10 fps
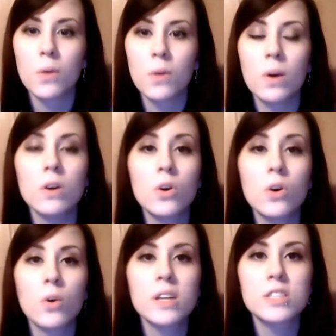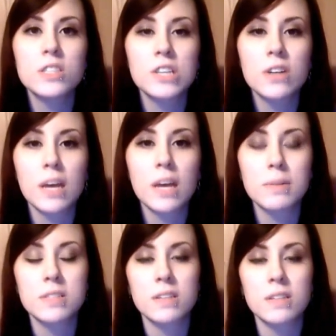Well, according to Cheryl
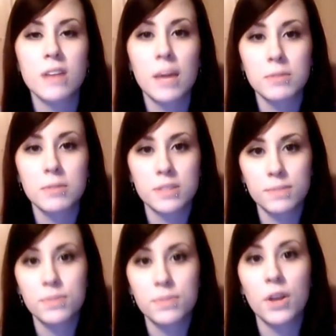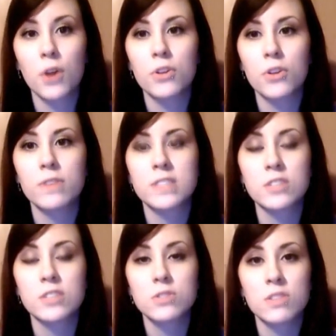Hamilton, the author of
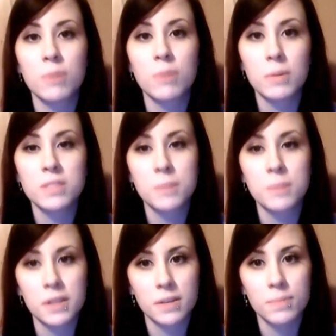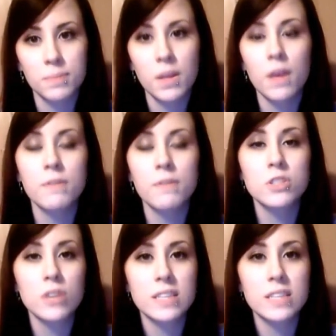Essentials of Public Speaking,
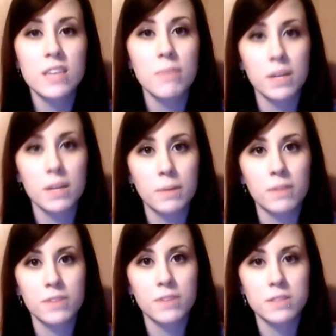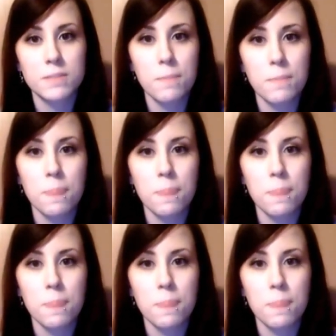visual aids have many benefits.